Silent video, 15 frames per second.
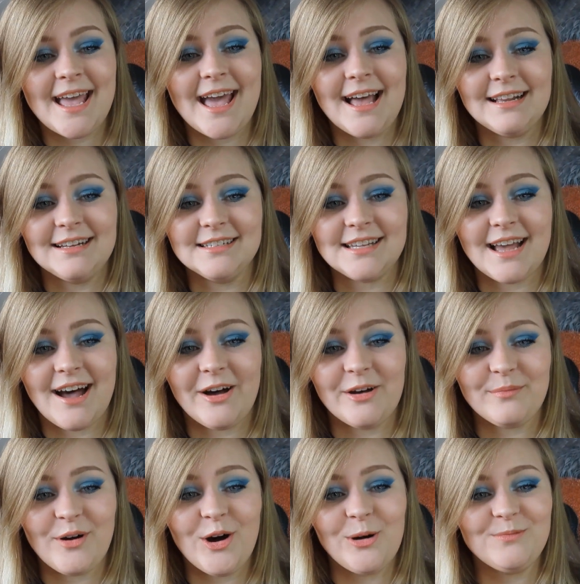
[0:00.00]
and
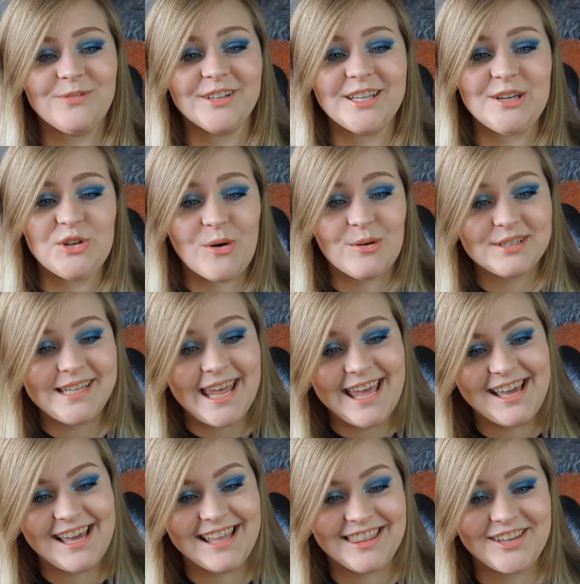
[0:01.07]
hopefully you don't
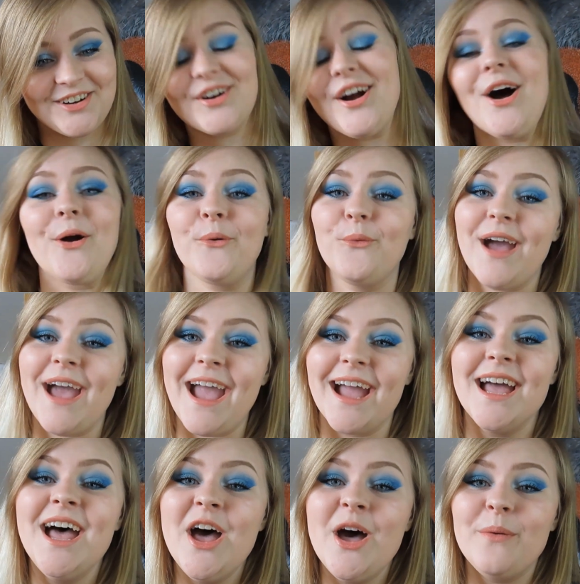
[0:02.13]
take it the wrong way,